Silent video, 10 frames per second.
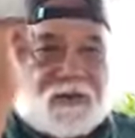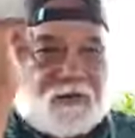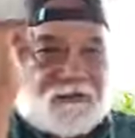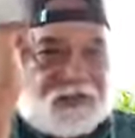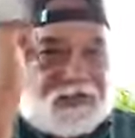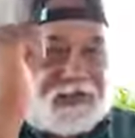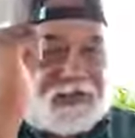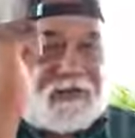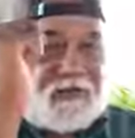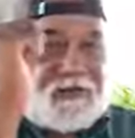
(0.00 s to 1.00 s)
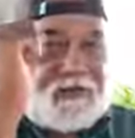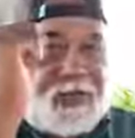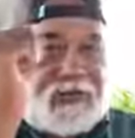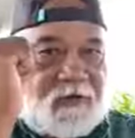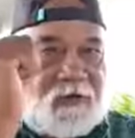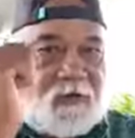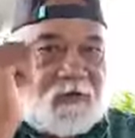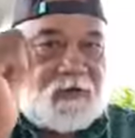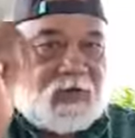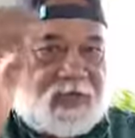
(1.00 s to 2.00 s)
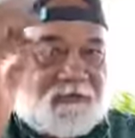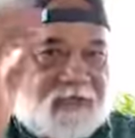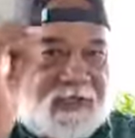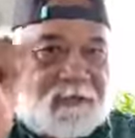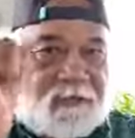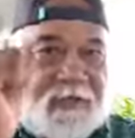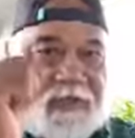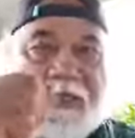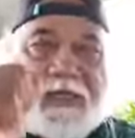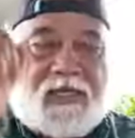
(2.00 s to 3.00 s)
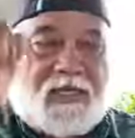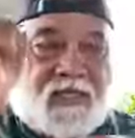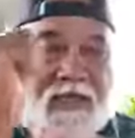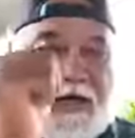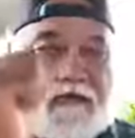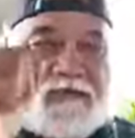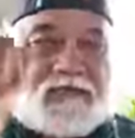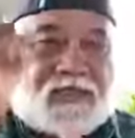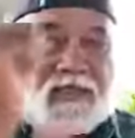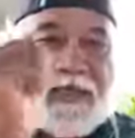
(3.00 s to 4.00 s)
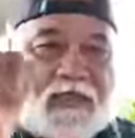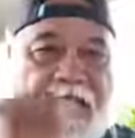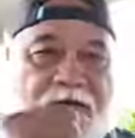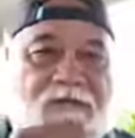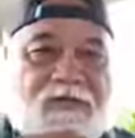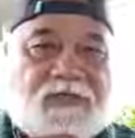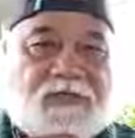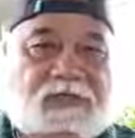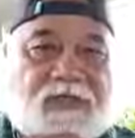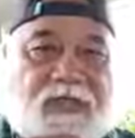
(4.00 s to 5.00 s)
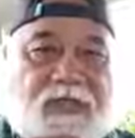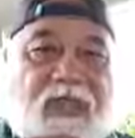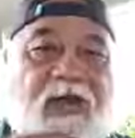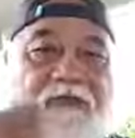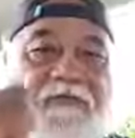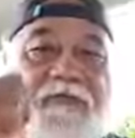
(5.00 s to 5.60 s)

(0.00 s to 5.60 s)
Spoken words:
you've achieved that goal of keeping thousands and thousands of